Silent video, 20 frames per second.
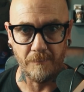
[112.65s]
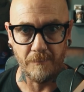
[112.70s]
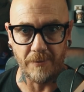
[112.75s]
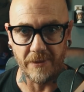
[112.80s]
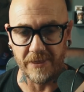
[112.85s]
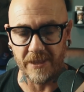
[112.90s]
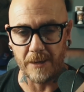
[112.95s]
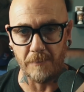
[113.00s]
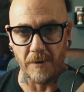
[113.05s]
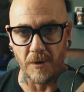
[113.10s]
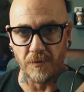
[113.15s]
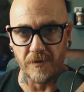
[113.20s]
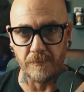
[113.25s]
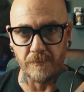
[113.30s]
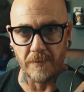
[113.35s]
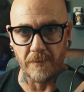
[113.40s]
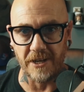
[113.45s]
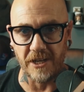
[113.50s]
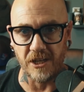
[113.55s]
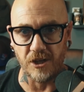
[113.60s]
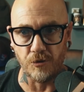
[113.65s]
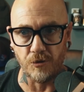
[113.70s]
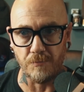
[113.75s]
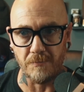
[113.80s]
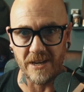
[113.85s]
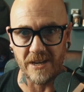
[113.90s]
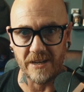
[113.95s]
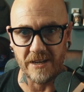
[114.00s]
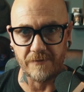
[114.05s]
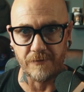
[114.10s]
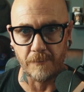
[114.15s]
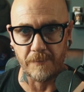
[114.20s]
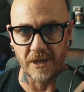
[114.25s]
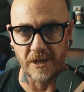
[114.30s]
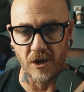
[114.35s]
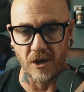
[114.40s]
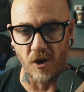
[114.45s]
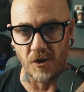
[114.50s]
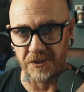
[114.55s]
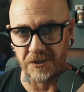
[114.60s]
But the amount of money you make from the
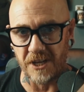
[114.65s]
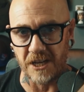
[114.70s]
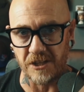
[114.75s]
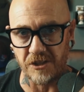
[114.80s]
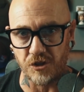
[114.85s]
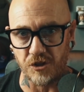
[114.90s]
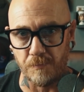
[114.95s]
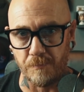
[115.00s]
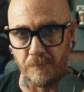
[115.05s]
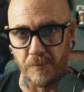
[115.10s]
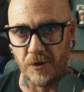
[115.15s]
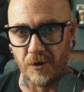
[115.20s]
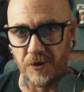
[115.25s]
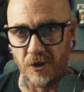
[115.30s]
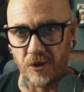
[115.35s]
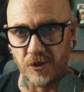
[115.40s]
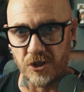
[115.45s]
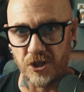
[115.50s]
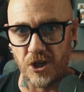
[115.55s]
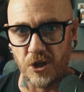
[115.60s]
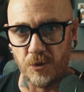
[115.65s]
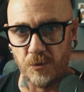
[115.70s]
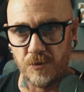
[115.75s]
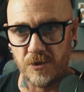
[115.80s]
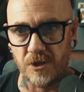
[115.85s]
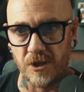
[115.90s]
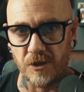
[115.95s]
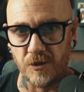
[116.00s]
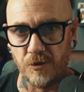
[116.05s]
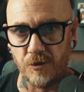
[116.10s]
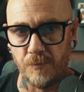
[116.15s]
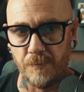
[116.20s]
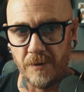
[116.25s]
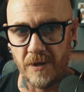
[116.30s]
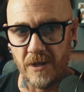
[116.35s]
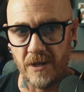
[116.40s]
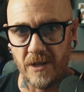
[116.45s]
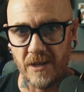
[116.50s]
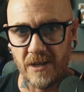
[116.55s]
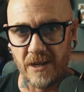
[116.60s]
content you put on YouTube
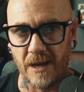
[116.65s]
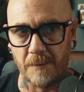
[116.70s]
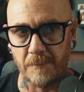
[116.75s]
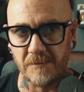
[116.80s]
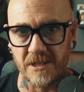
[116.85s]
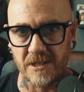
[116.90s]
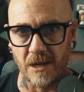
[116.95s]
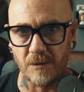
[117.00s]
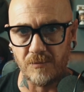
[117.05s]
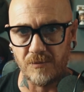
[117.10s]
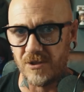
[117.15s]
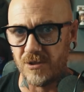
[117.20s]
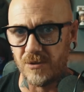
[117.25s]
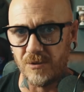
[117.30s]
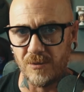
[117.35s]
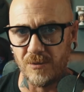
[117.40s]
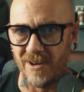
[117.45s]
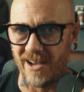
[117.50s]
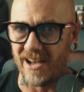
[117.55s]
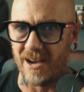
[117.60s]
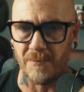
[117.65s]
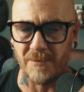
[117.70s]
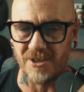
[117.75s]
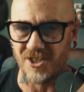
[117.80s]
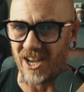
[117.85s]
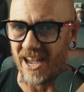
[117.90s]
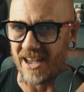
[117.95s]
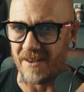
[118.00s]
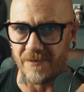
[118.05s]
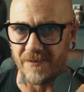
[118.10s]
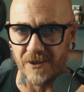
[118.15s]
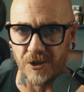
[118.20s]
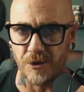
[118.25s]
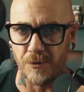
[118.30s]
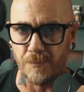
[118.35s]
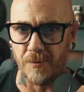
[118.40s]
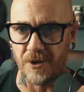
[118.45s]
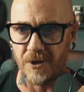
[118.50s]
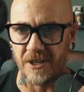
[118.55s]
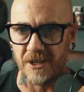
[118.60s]
comes down to how much effort
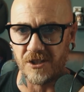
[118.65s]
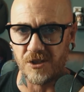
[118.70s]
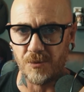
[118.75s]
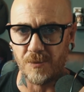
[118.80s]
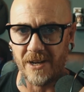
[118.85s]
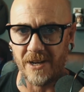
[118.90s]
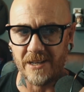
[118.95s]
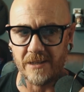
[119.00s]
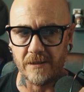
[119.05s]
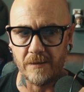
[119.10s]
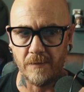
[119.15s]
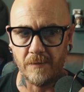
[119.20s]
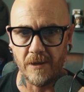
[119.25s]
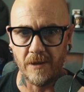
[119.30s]
you put into it,